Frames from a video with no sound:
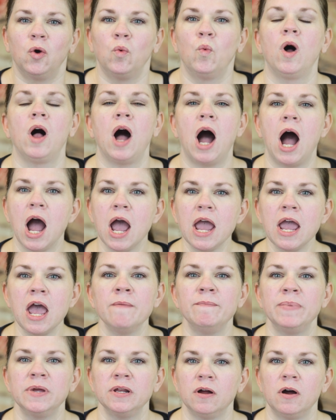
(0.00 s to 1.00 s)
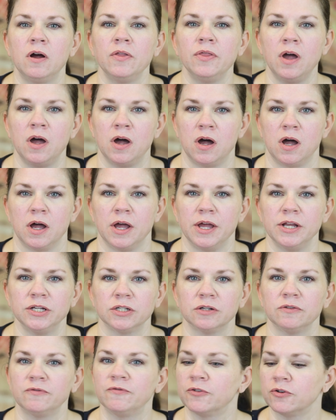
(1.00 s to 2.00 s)
Well, I have been on the
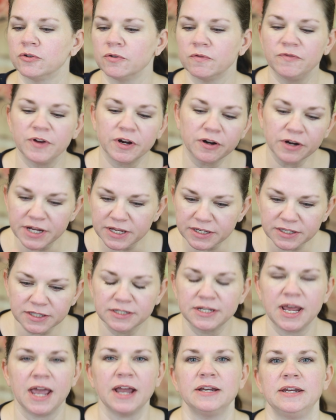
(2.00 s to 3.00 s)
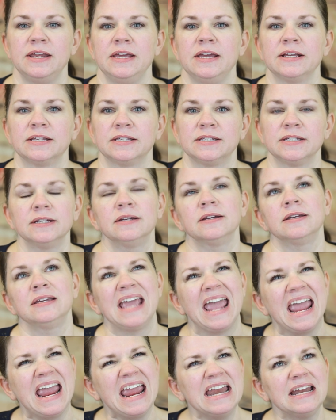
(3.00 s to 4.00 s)
hunt for various techniques to
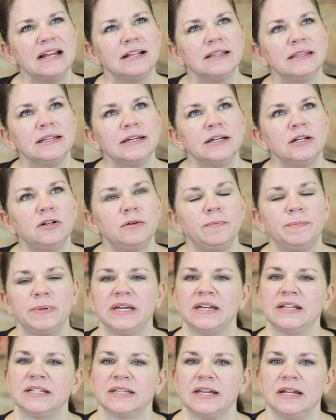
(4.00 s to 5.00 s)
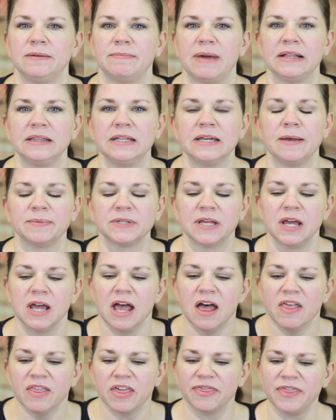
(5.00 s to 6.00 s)
gain a little bit in my lips.
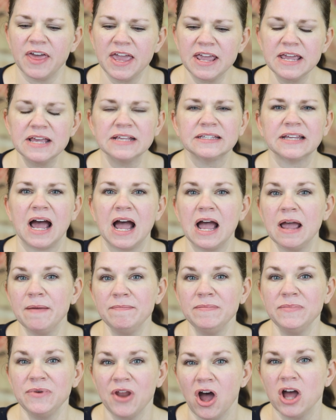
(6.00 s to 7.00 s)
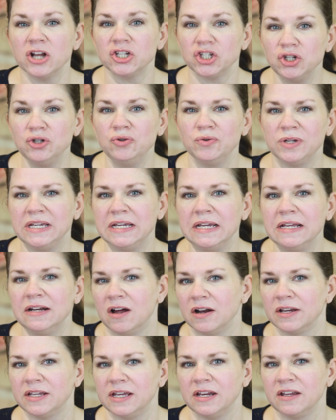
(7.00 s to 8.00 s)
The thing is, I'm not too
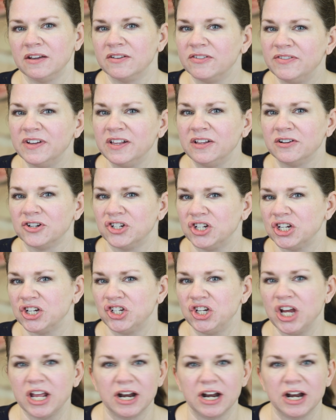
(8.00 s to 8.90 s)
keen on getting filler just